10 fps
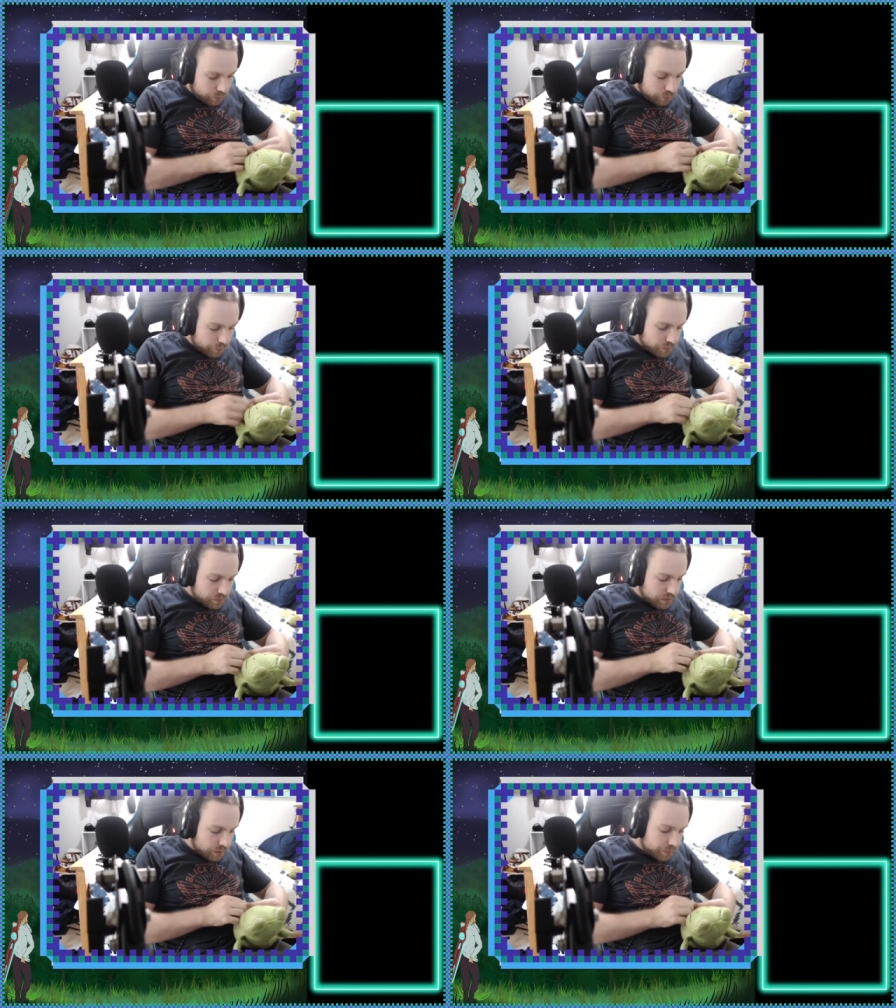loop or
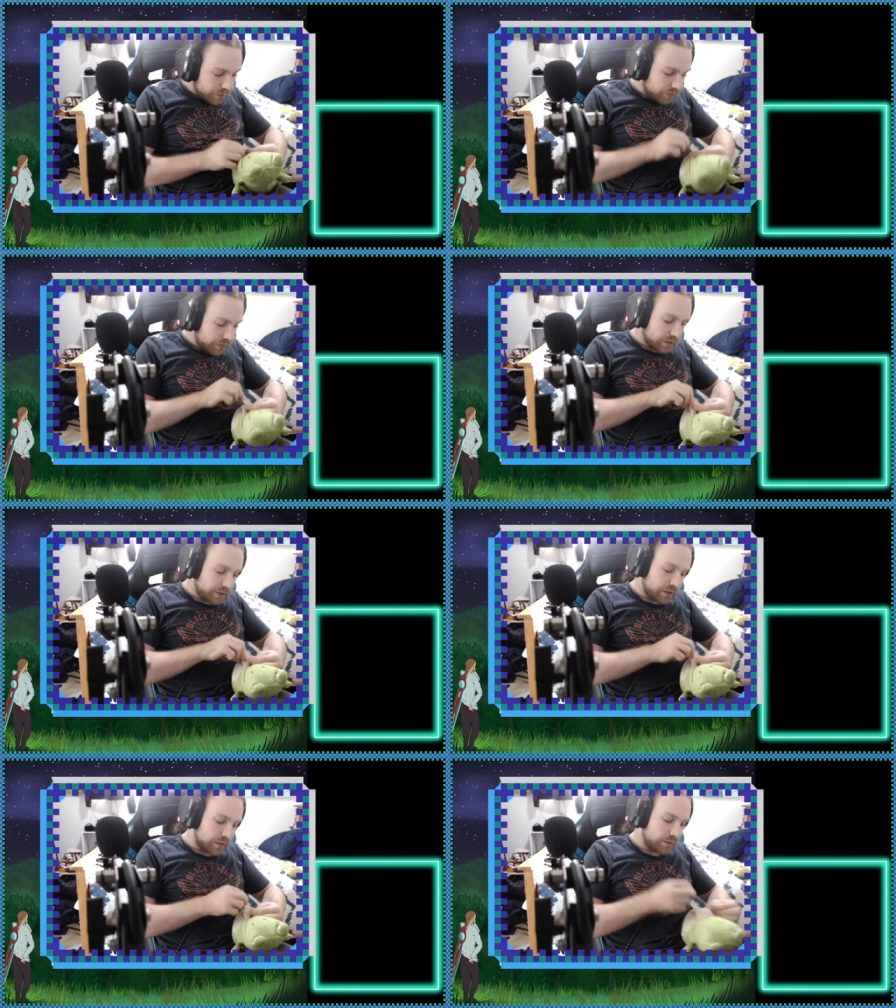something like
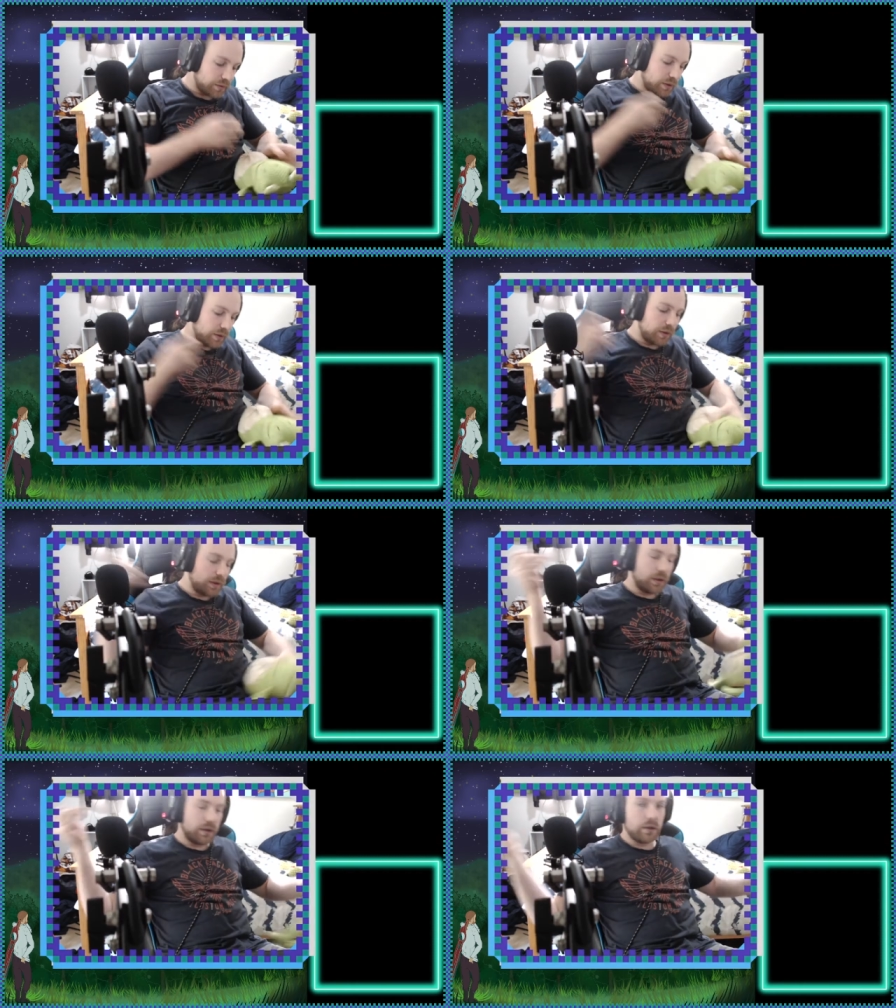that
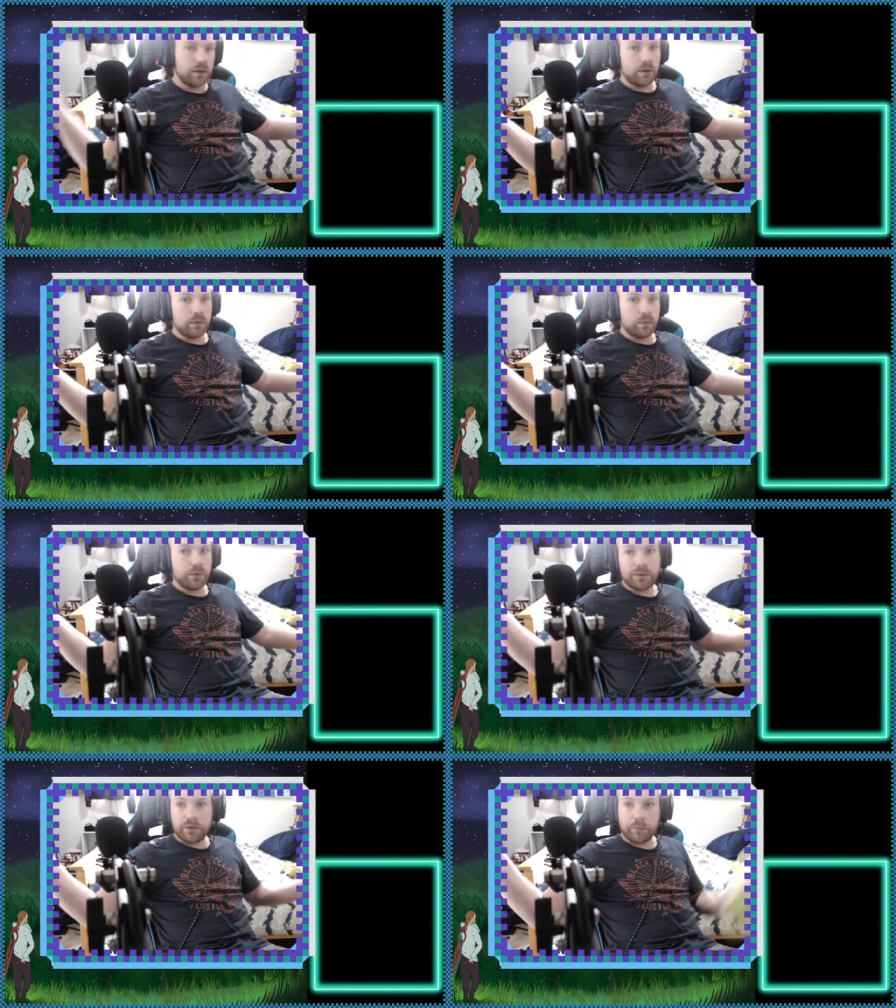
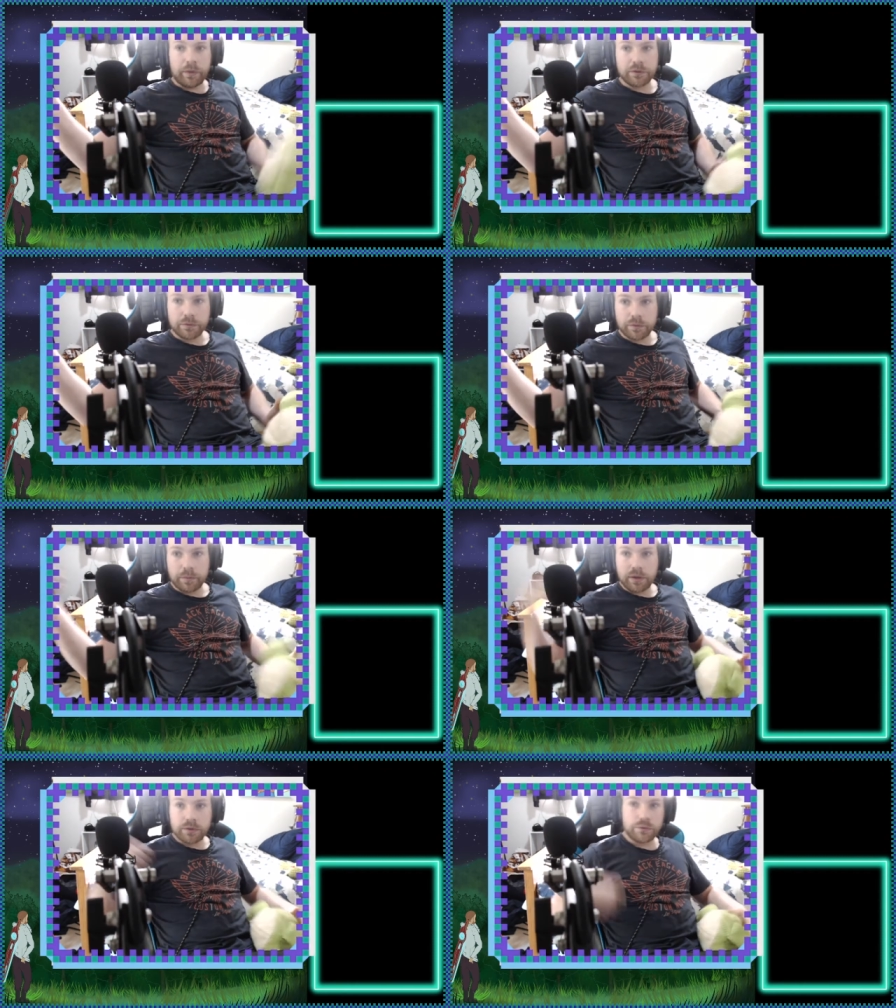with the amount of
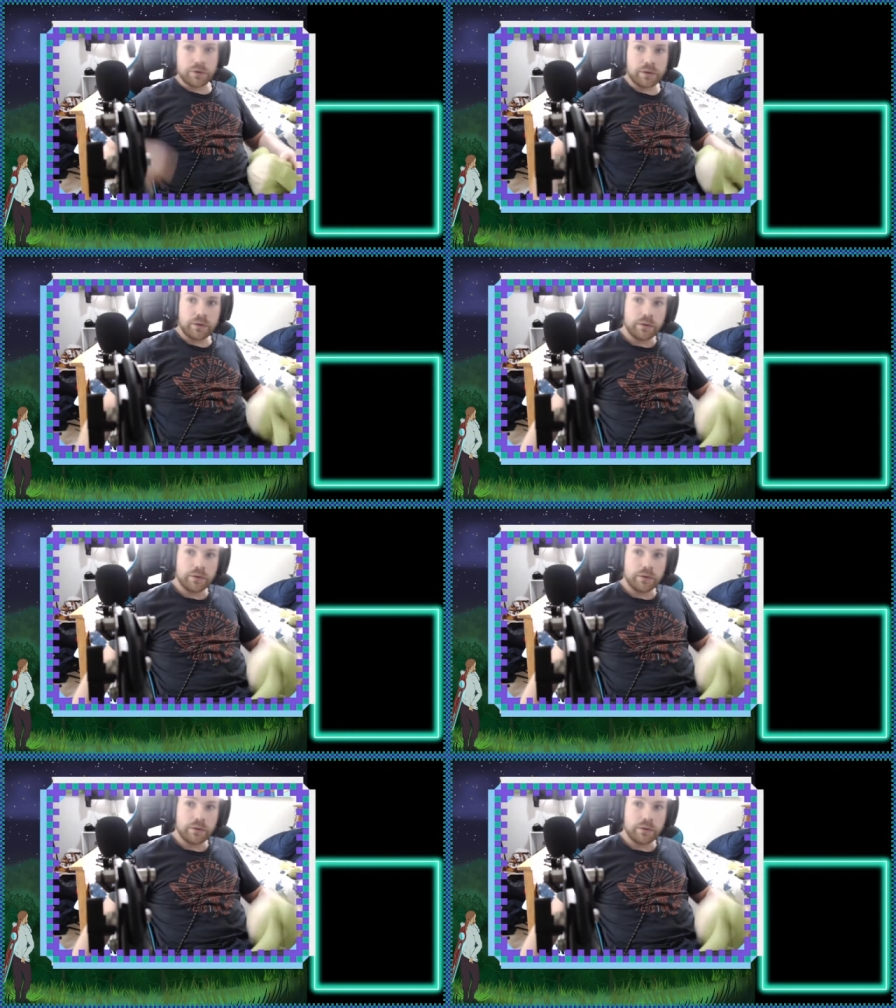spare thread.